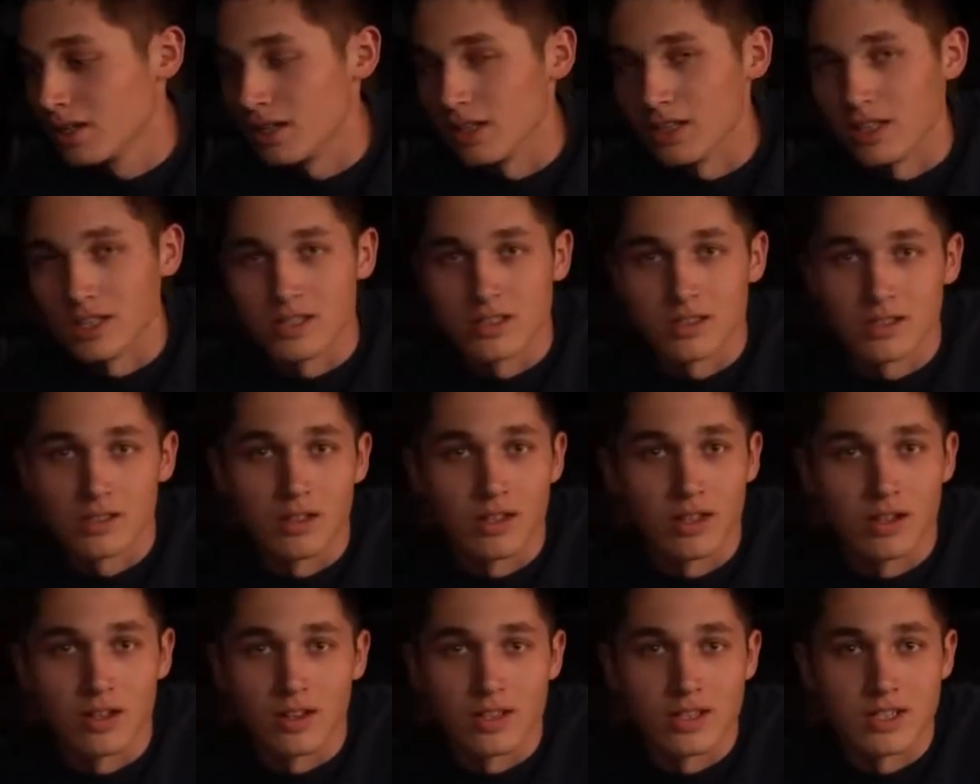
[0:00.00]
it's
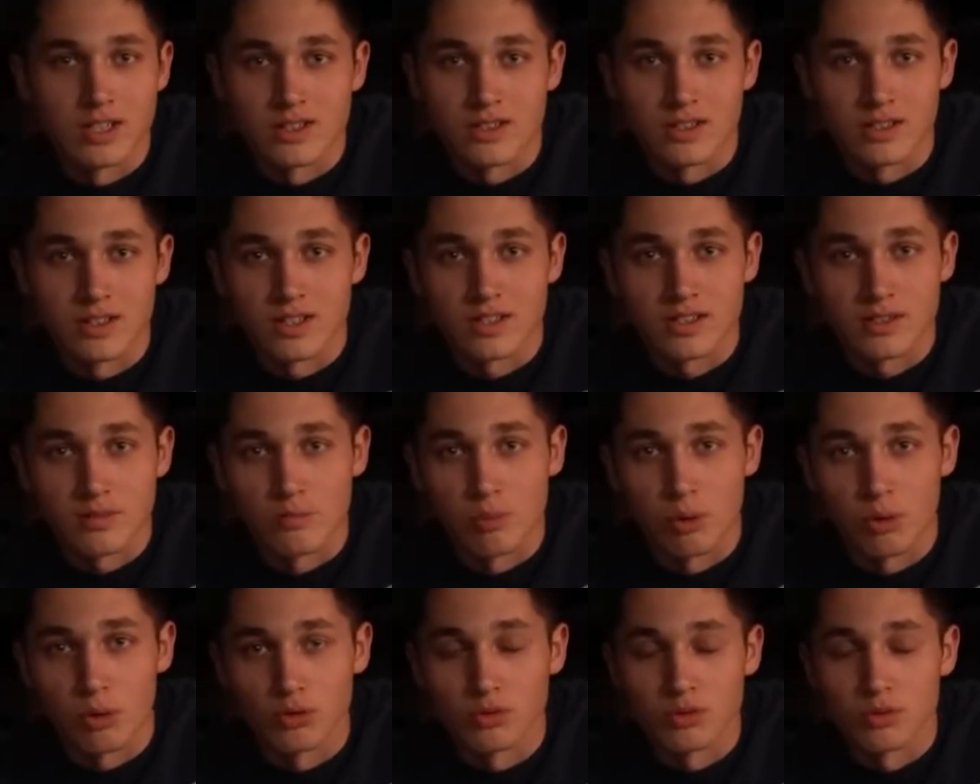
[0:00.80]
literally just nuts and
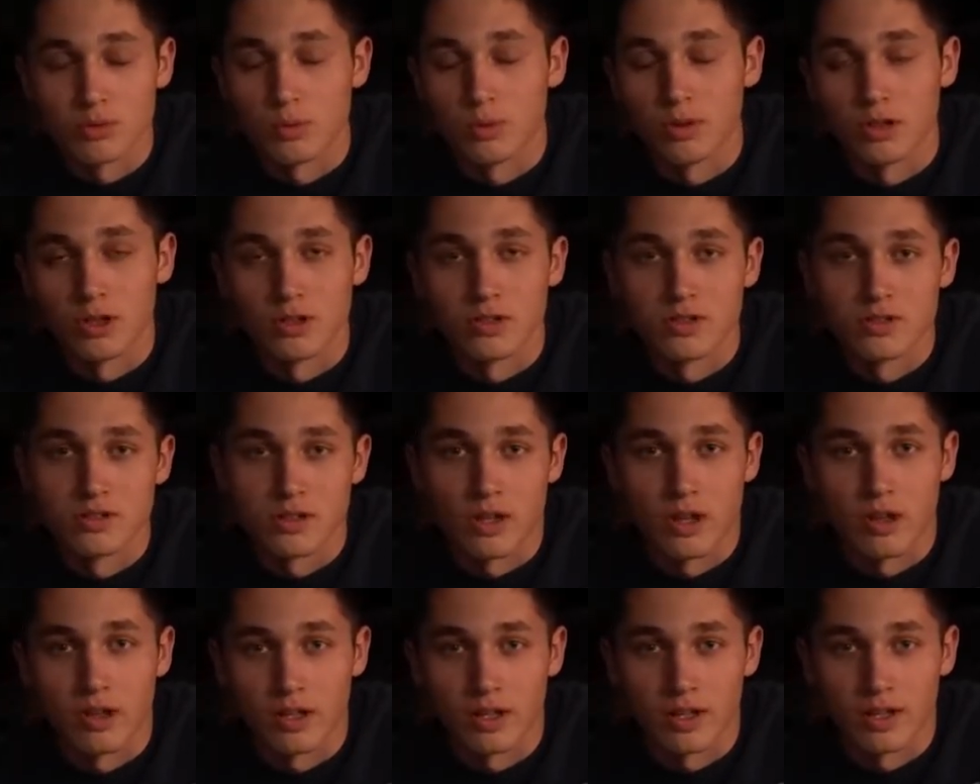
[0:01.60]
bolts when you're
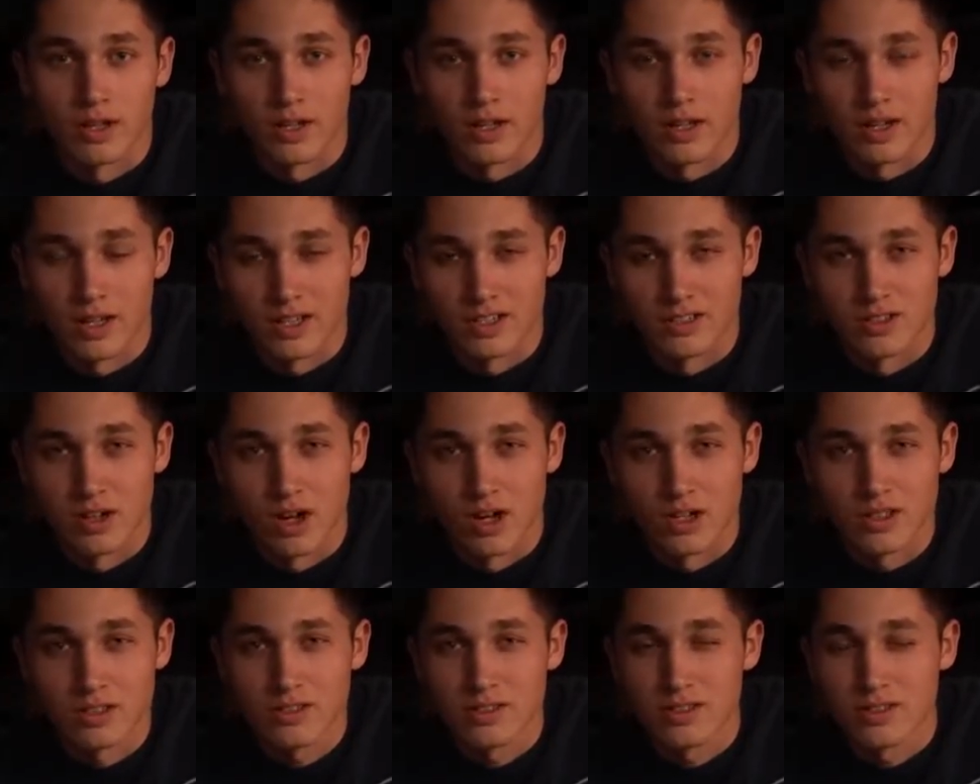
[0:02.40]
installing an
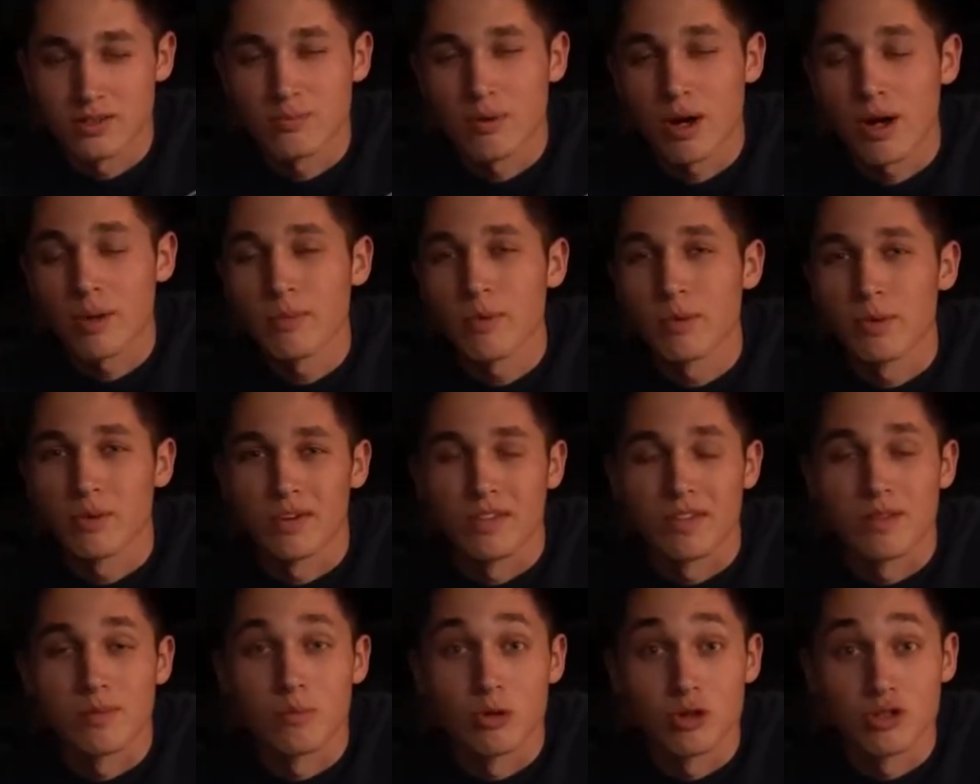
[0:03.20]
exhaust. It's probably one
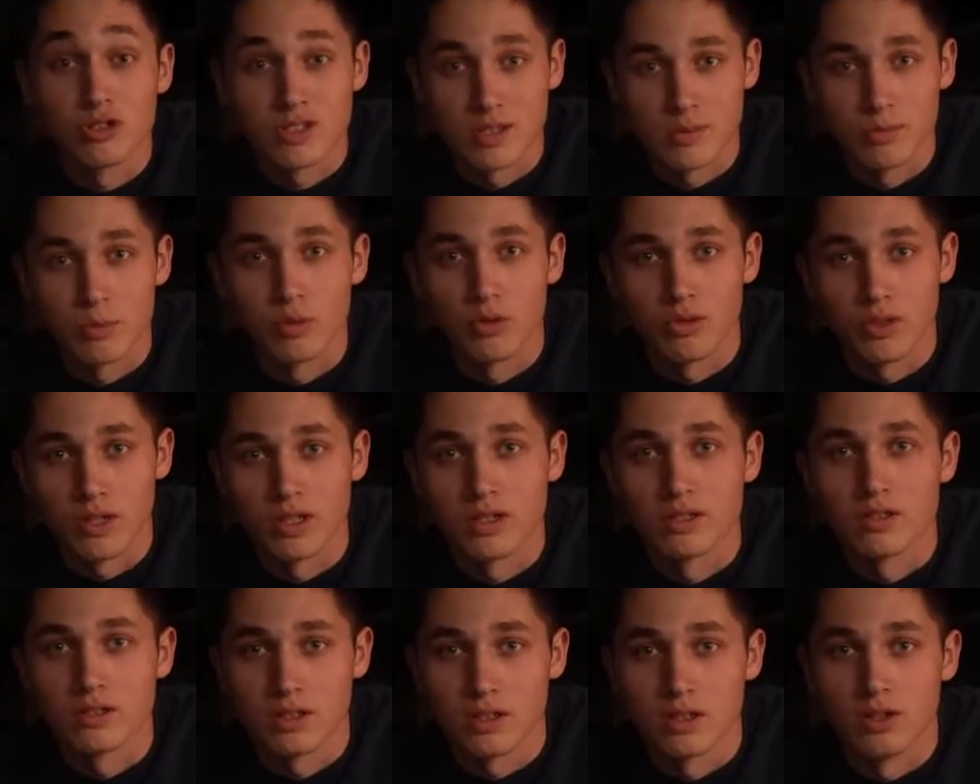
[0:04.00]
of the most simple
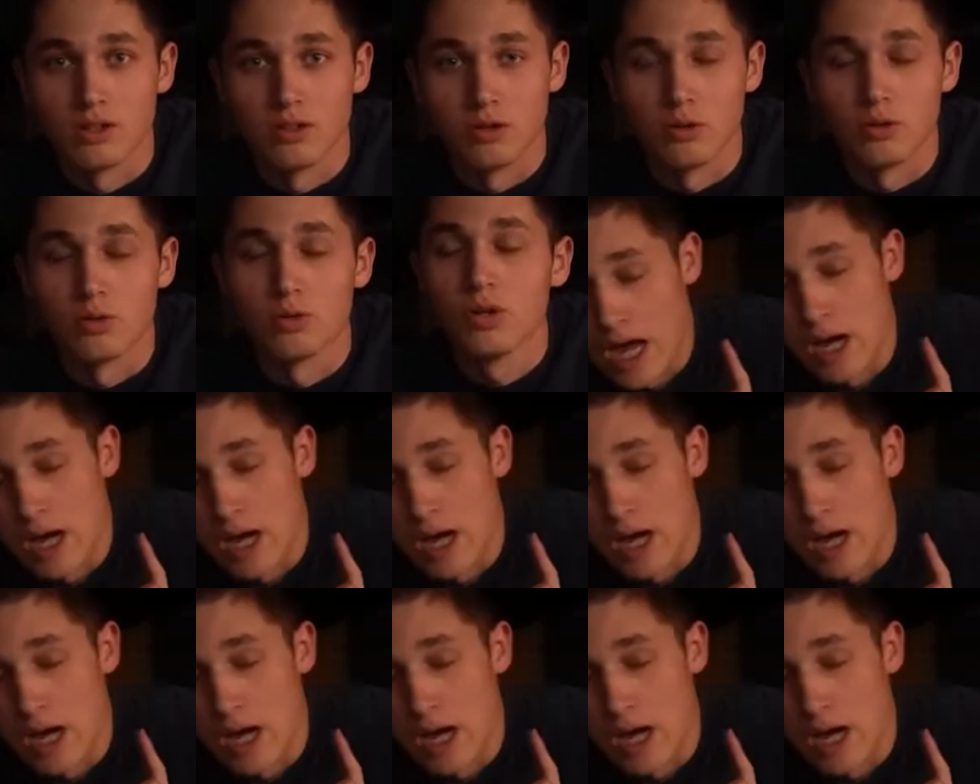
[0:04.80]
things to do.